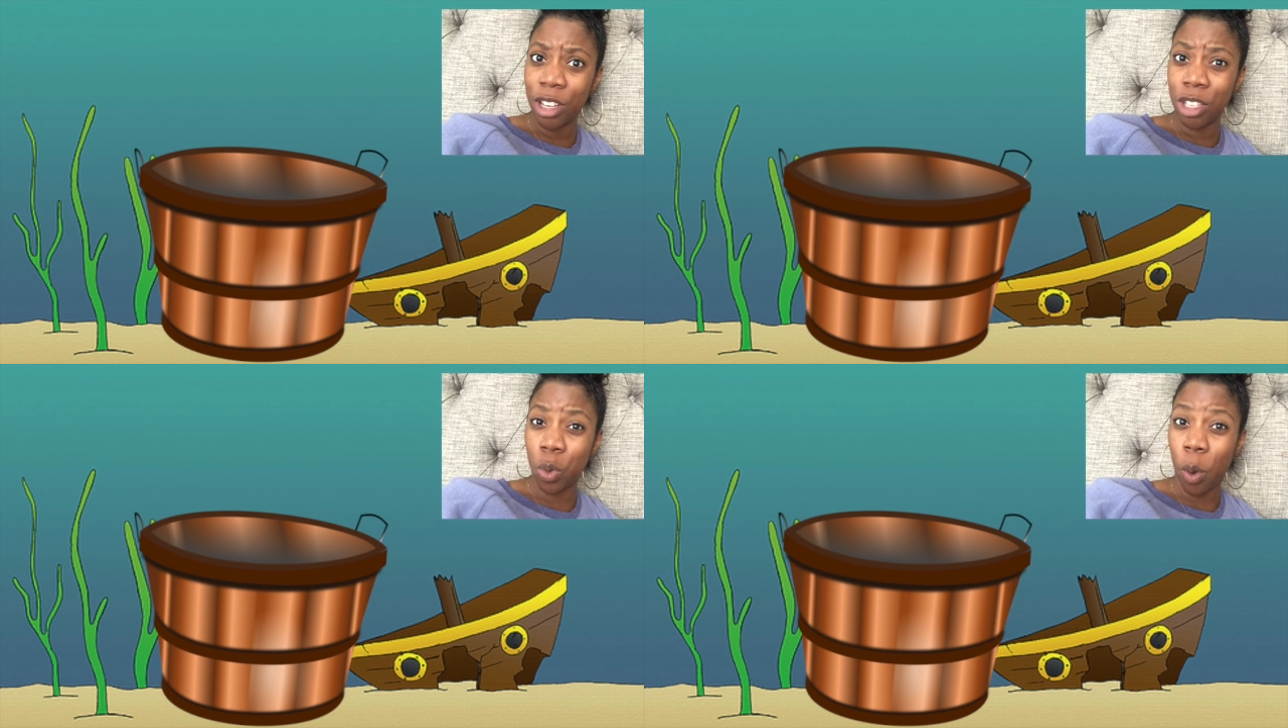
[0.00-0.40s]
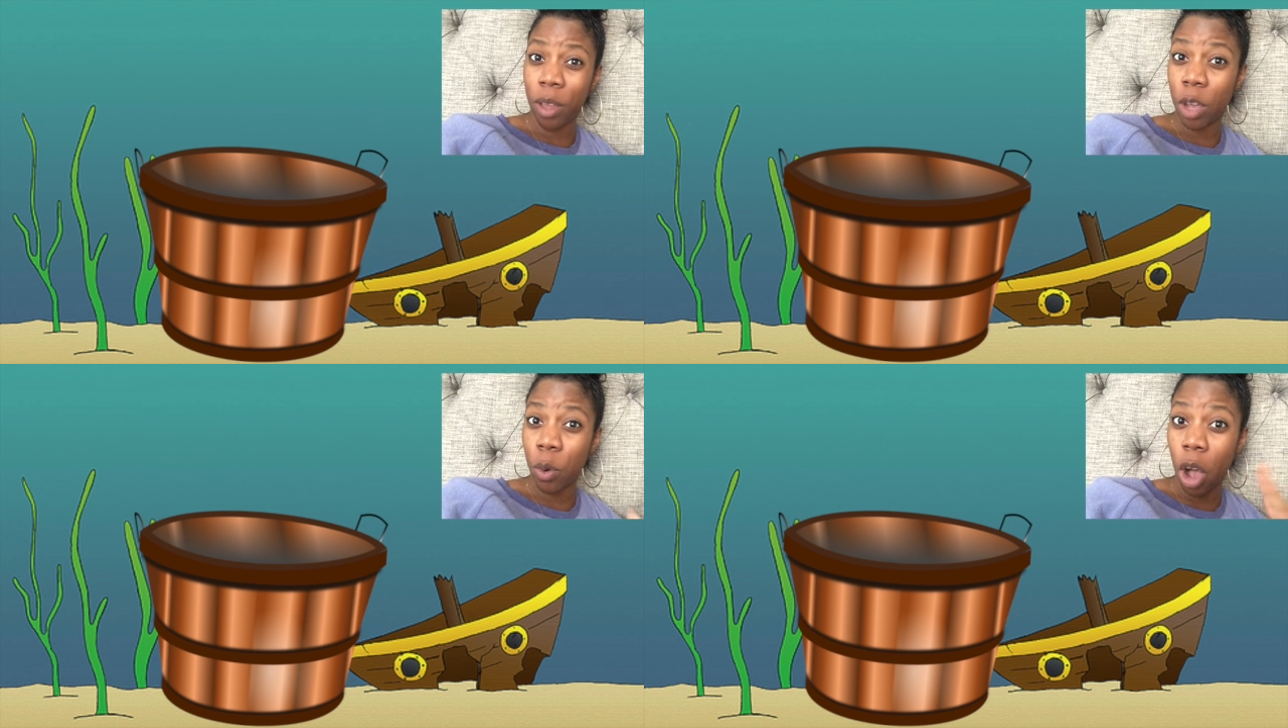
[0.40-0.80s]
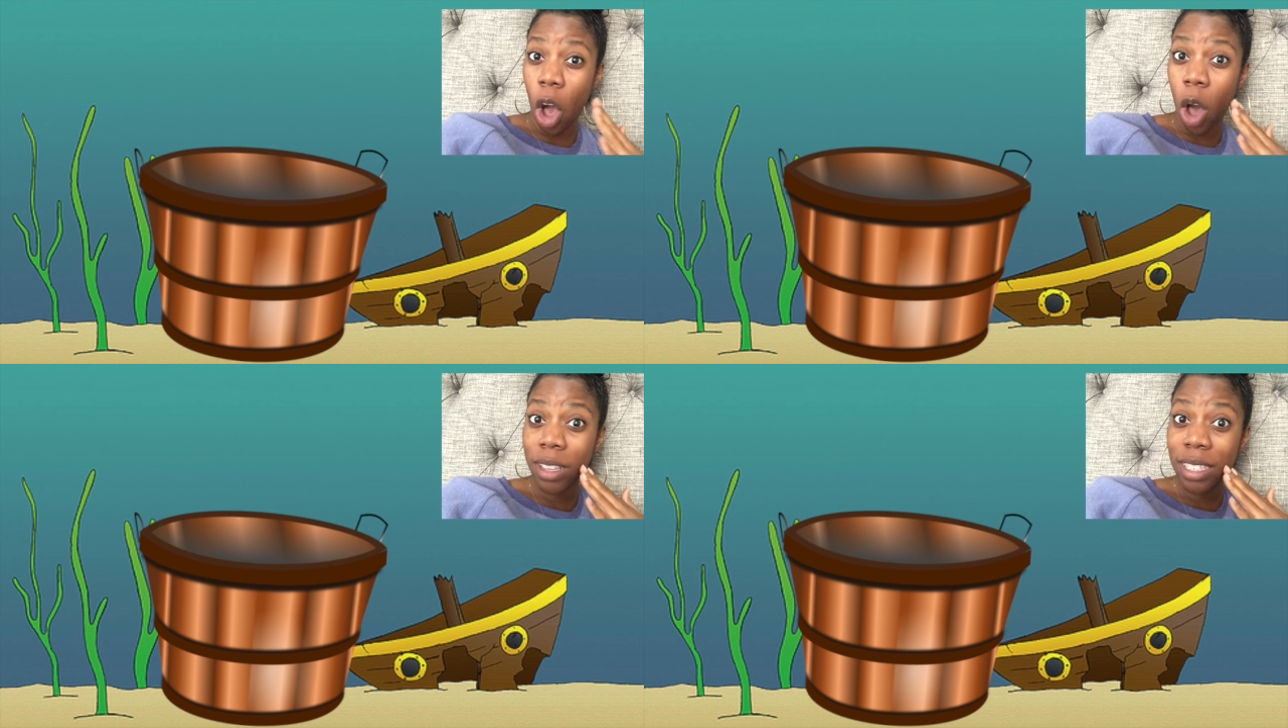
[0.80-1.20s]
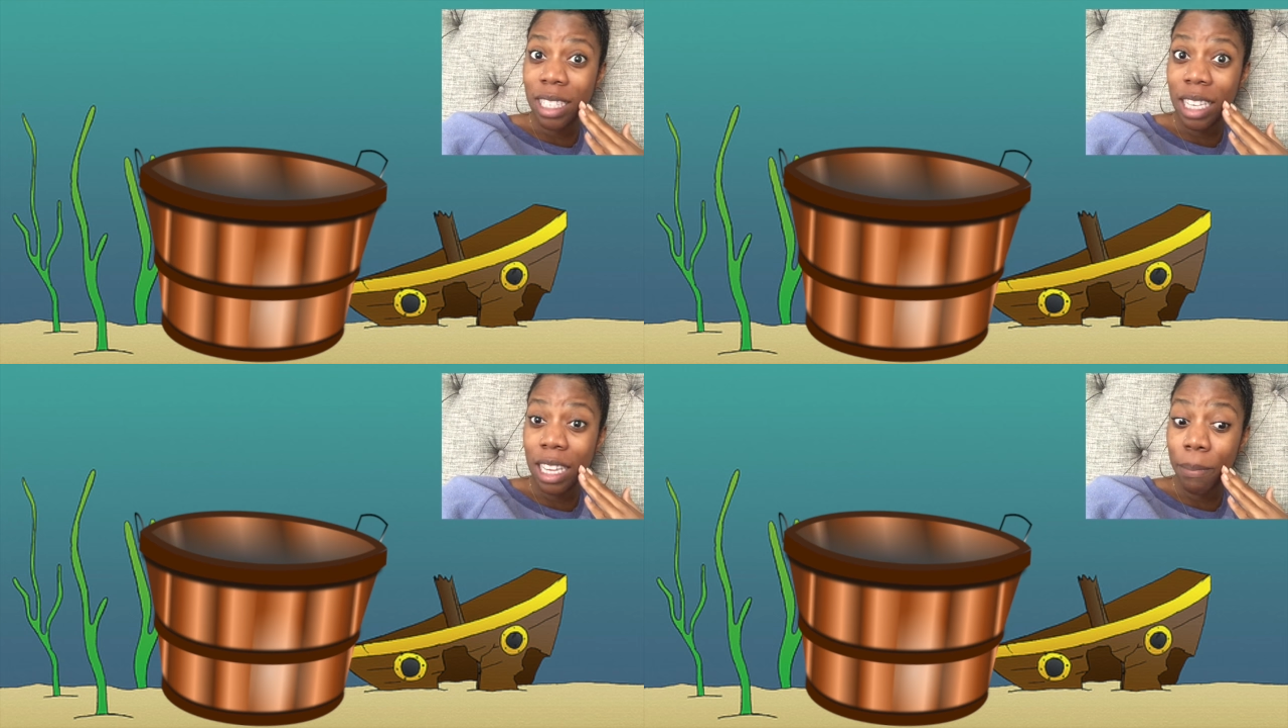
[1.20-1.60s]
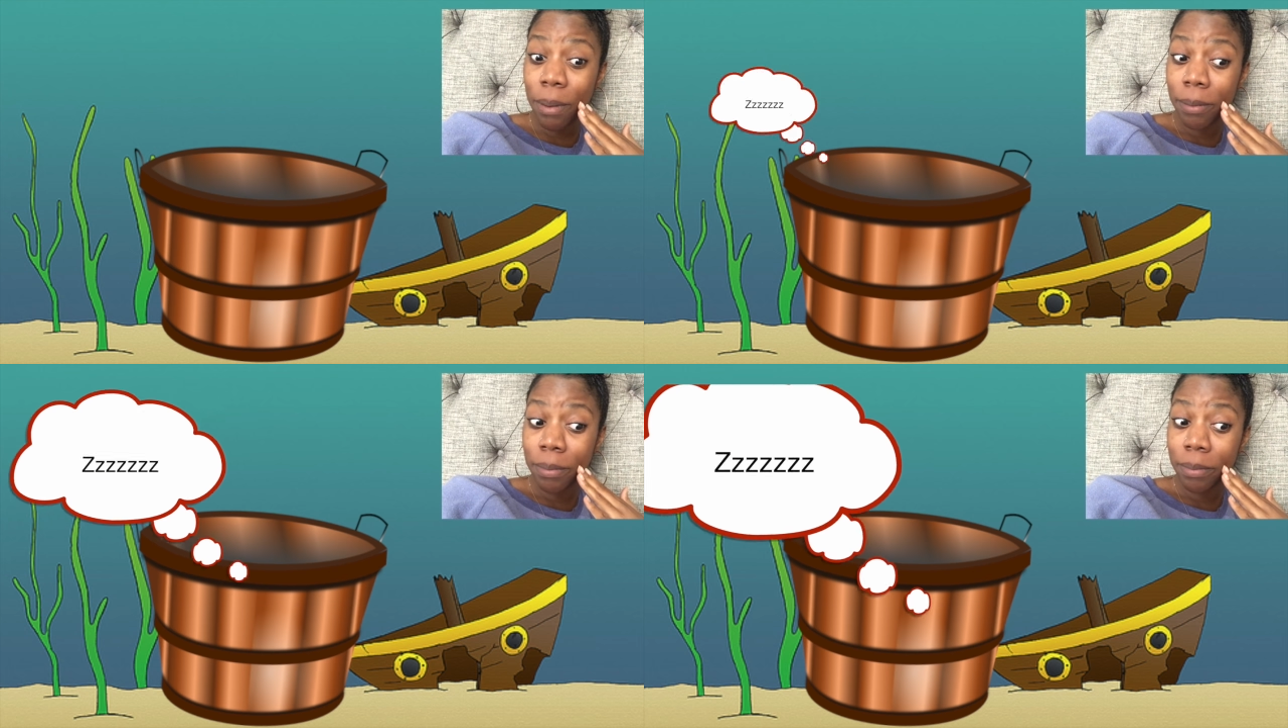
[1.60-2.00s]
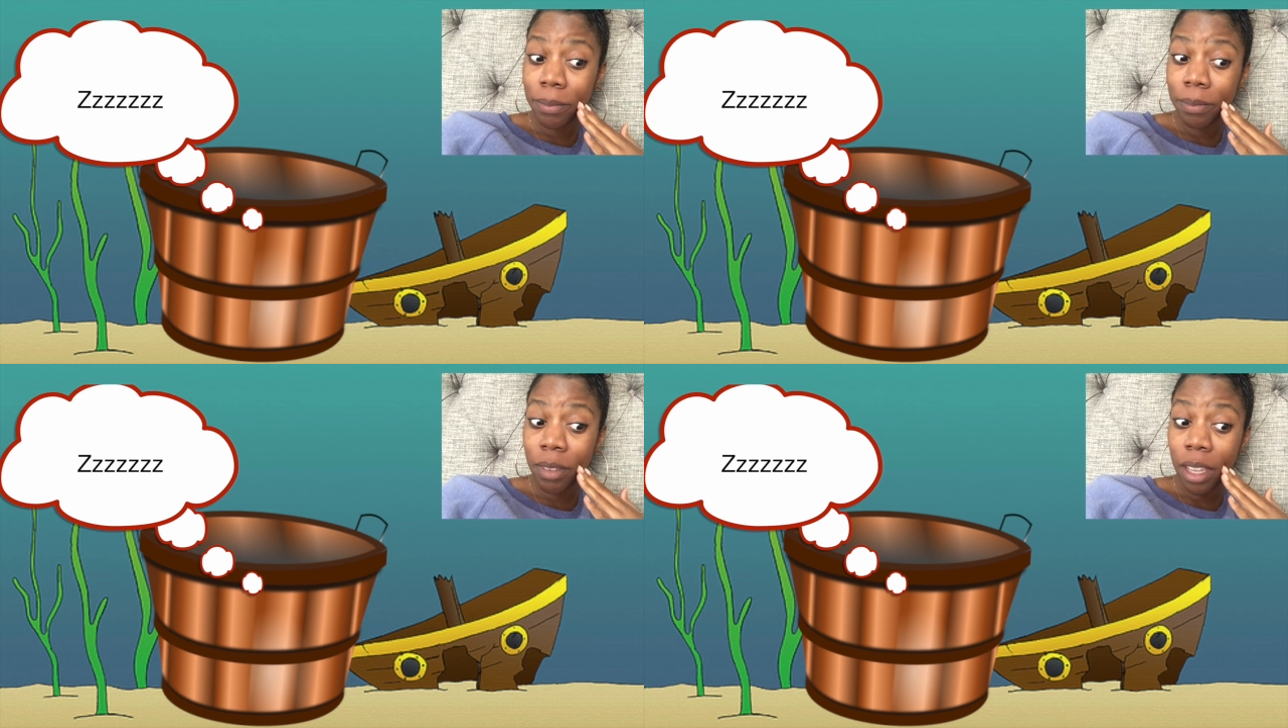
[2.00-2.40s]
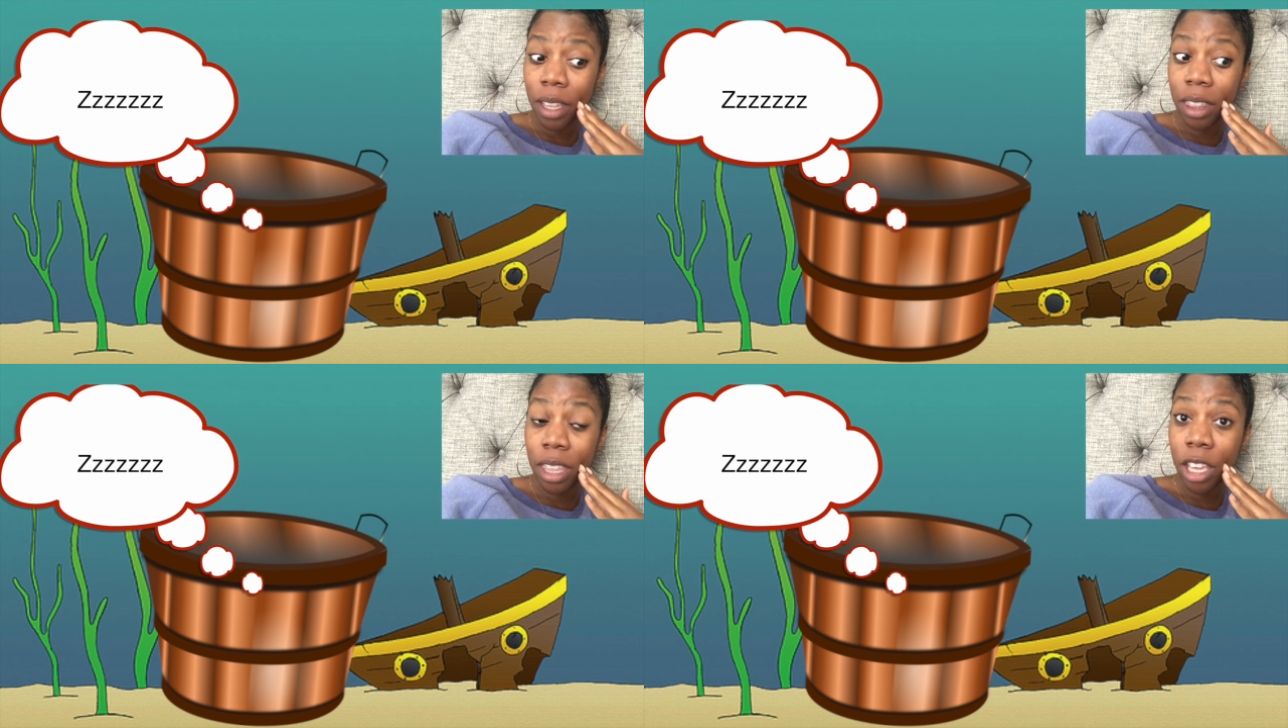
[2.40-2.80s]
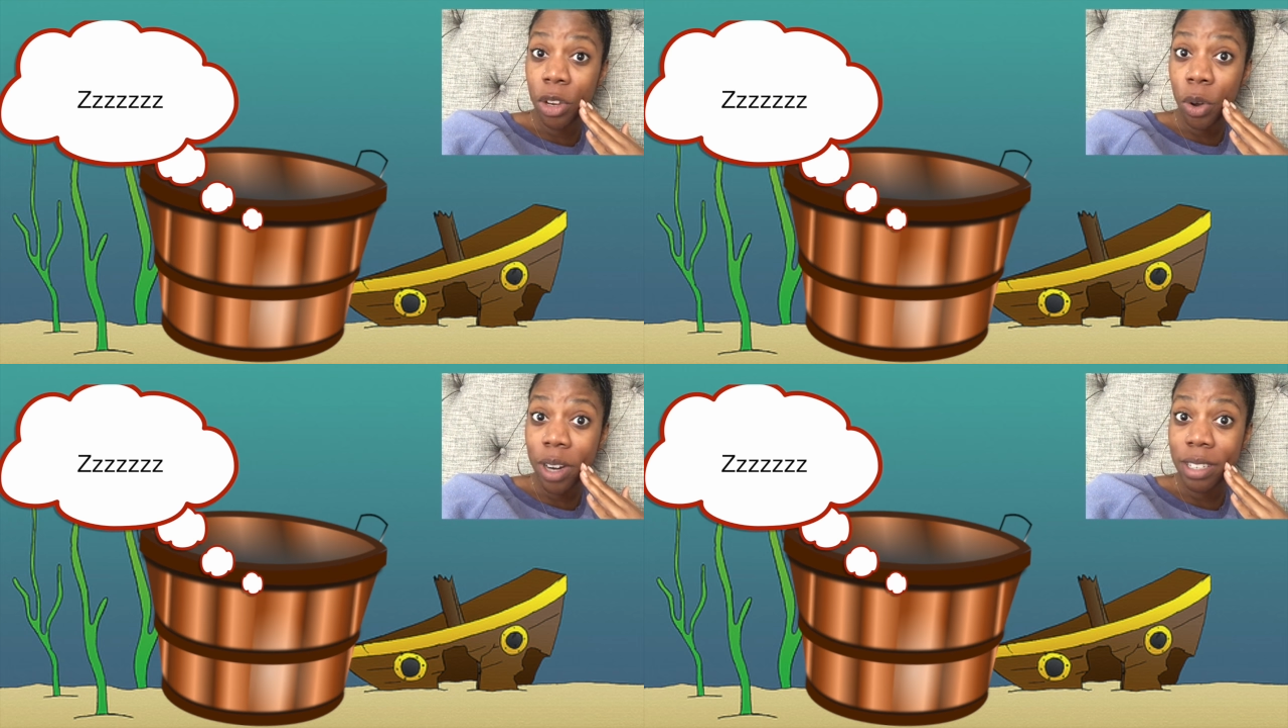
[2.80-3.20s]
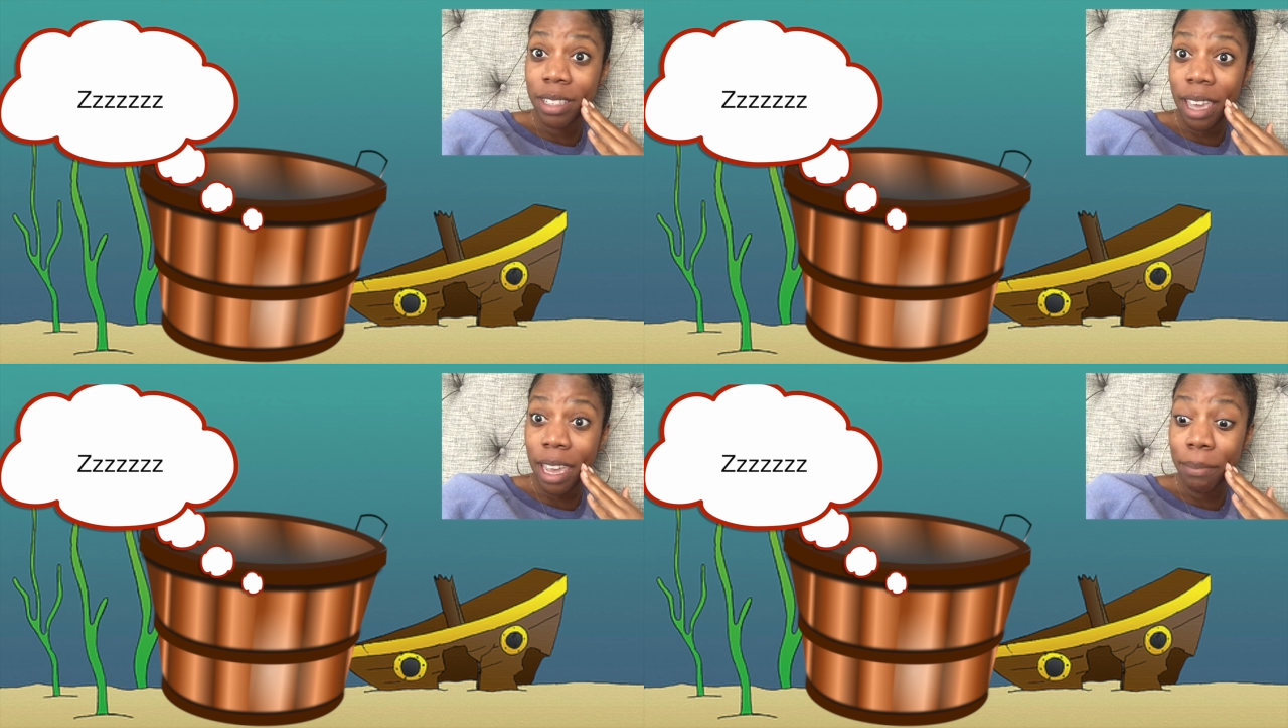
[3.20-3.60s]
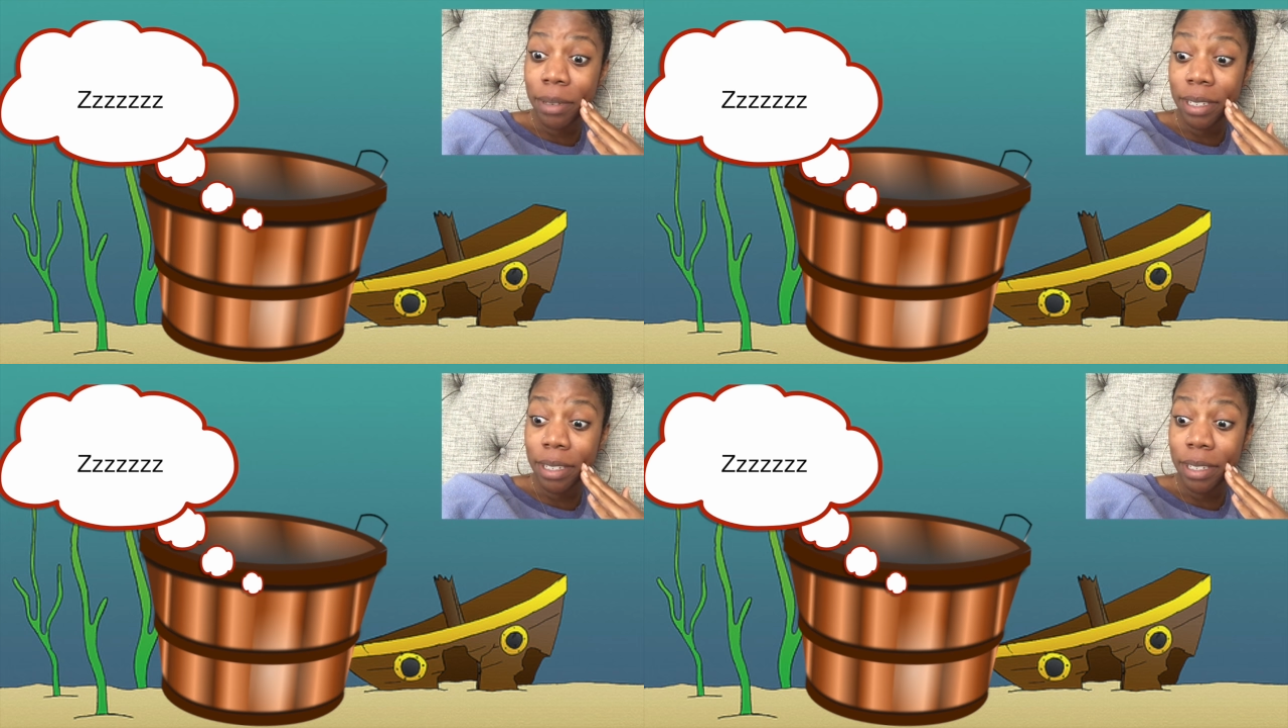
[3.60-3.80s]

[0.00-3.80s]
So while they were all asleep, Theodore escaped